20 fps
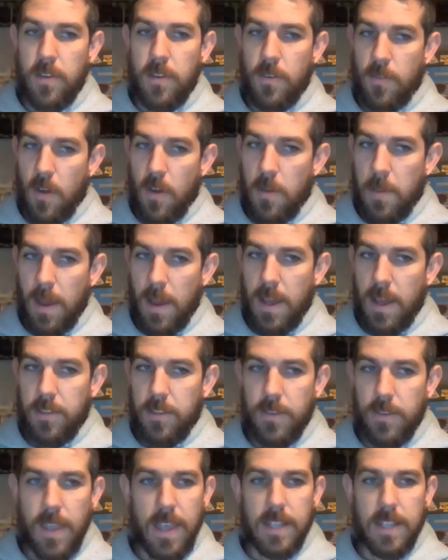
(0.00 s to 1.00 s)
your
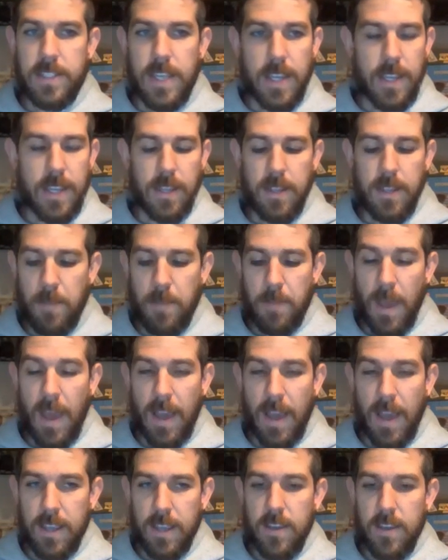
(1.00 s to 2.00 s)
robot, you can't take it
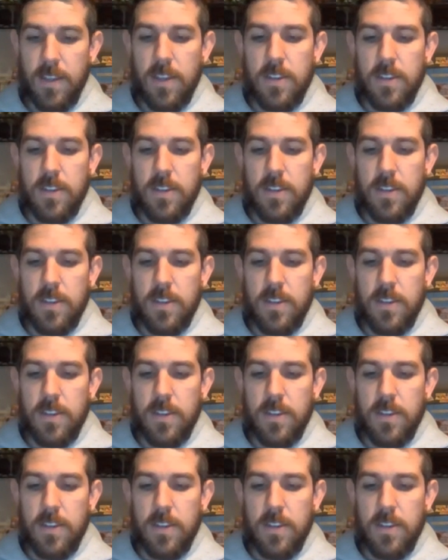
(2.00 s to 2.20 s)
back.